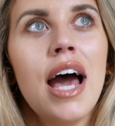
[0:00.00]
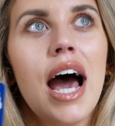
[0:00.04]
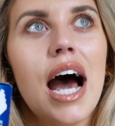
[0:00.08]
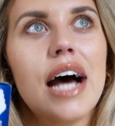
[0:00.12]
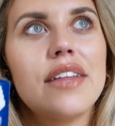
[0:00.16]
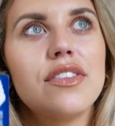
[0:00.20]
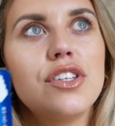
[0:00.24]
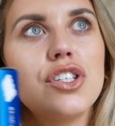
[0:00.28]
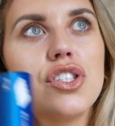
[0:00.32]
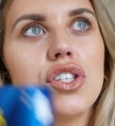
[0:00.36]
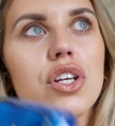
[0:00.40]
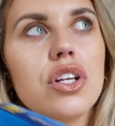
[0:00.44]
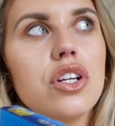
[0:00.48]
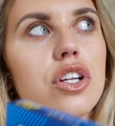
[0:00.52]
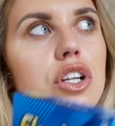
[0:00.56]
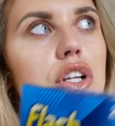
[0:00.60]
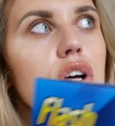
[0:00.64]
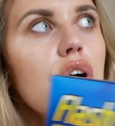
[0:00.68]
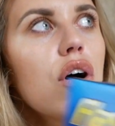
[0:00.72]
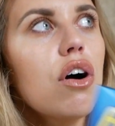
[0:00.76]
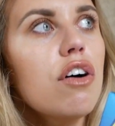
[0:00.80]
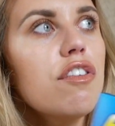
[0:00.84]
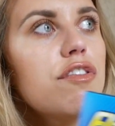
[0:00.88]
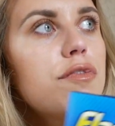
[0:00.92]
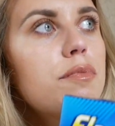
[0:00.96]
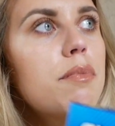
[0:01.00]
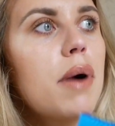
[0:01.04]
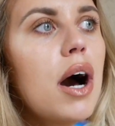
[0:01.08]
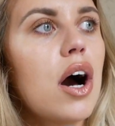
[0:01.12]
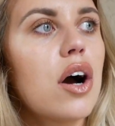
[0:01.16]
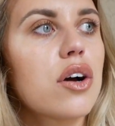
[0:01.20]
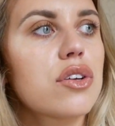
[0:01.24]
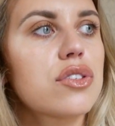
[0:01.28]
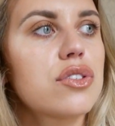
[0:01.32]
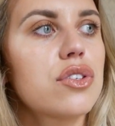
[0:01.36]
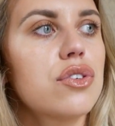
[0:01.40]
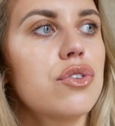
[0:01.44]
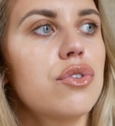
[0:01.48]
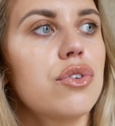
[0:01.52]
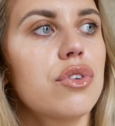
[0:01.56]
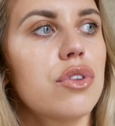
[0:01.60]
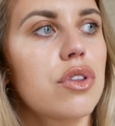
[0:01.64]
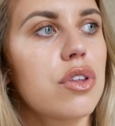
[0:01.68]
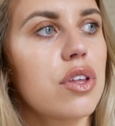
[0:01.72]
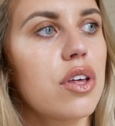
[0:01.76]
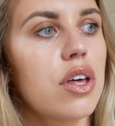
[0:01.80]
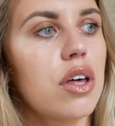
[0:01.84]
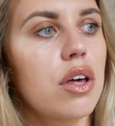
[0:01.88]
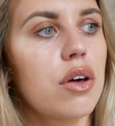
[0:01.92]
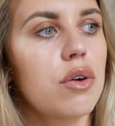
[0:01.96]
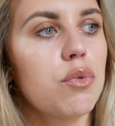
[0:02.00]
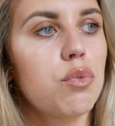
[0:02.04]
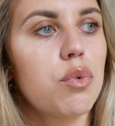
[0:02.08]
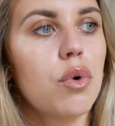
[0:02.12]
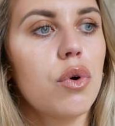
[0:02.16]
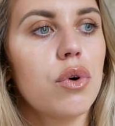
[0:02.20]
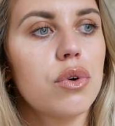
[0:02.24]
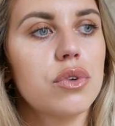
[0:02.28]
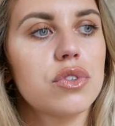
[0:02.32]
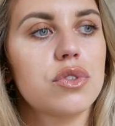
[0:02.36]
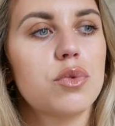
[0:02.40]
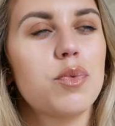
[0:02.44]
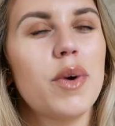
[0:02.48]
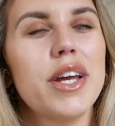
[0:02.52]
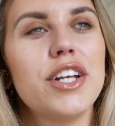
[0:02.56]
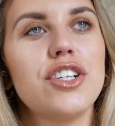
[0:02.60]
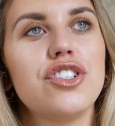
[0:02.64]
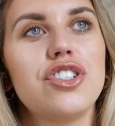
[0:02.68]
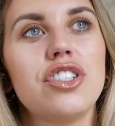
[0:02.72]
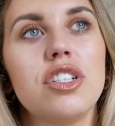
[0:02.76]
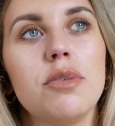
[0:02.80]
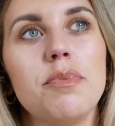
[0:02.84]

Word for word: And there's a lot of marks on all the walls, which,